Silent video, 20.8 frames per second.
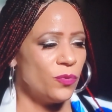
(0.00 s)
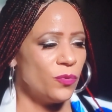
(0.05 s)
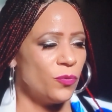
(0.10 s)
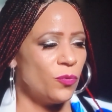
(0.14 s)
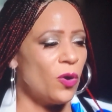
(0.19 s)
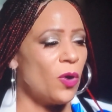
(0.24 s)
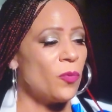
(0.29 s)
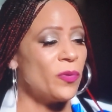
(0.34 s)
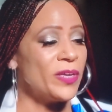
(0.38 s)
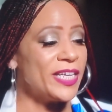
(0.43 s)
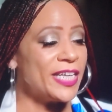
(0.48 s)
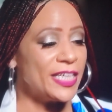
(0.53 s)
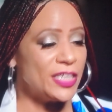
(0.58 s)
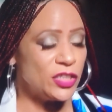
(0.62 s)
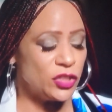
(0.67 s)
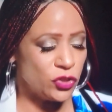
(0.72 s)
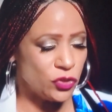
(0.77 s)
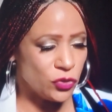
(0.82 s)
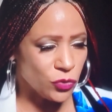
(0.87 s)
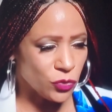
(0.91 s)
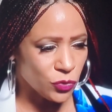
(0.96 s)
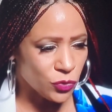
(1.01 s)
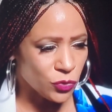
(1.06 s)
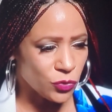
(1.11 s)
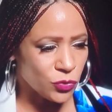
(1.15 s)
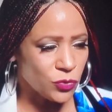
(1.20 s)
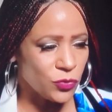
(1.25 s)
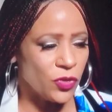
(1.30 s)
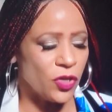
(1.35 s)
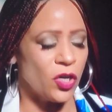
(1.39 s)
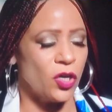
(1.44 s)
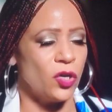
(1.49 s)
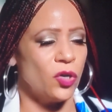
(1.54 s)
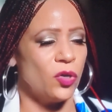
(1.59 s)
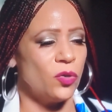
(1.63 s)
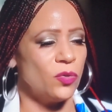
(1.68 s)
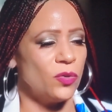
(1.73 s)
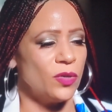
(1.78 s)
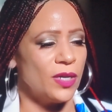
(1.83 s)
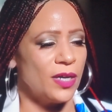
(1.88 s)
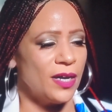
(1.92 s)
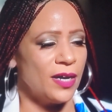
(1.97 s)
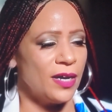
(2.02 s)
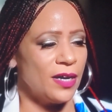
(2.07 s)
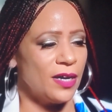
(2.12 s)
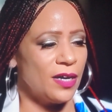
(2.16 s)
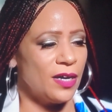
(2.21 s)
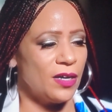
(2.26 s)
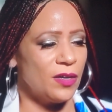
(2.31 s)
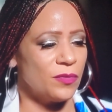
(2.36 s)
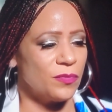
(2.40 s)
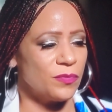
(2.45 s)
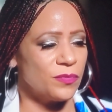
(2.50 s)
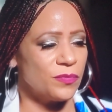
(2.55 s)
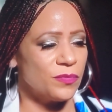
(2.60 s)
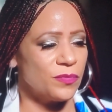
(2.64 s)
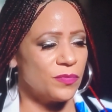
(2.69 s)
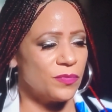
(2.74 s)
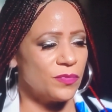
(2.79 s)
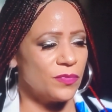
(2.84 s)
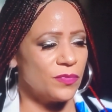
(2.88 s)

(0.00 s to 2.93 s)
What we can do, though, um,